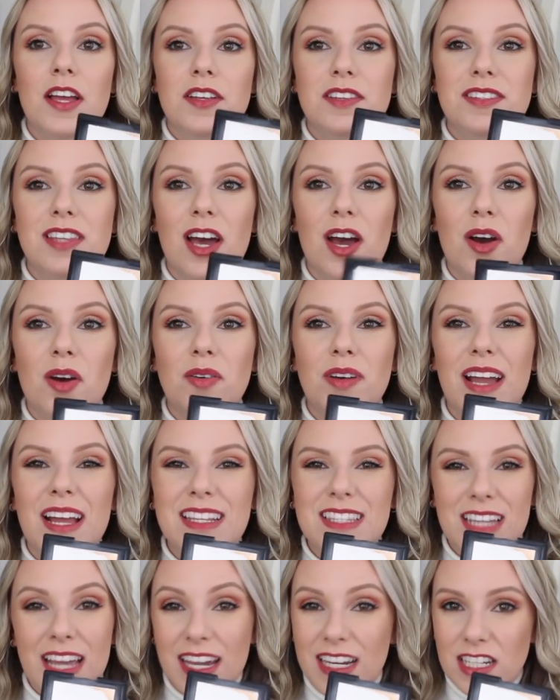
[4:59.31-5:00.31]
So
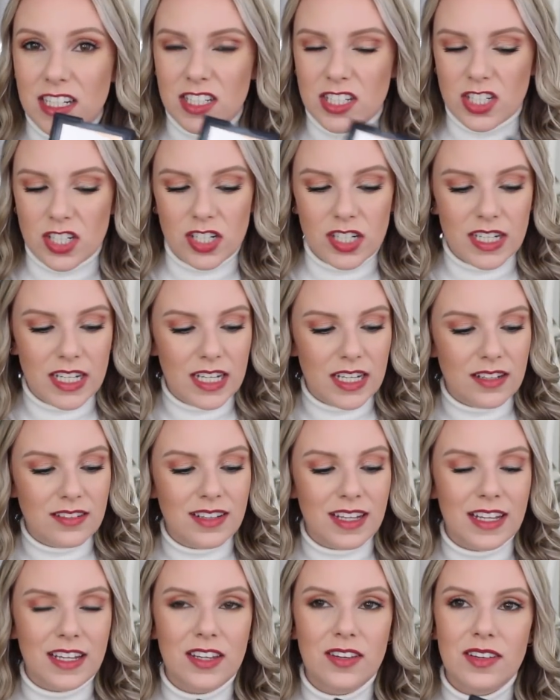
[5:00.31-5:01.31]
it's kind of dirty,
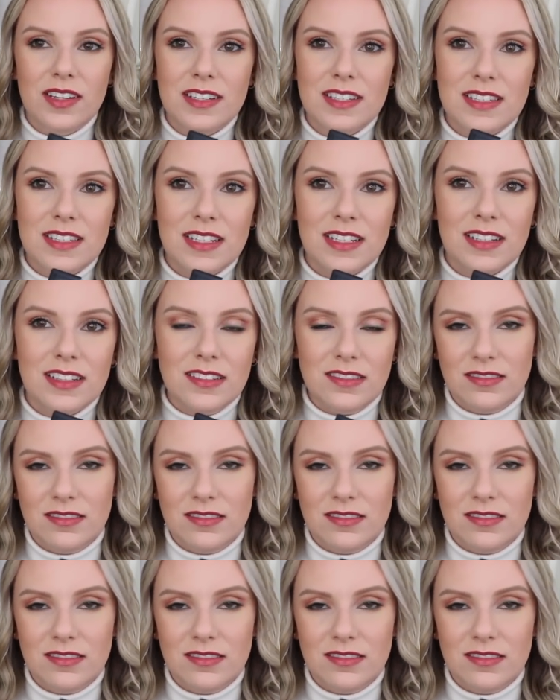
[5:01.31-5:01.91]
like you can see,